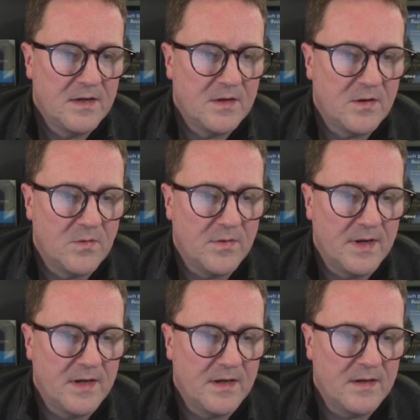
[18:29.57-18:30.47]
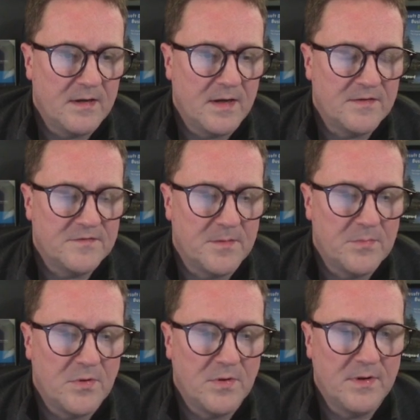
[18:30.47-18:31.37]
go in at some
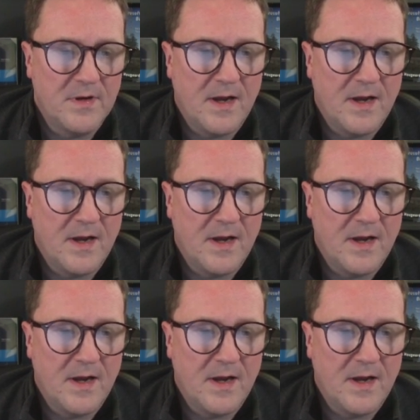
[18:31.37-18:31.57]
point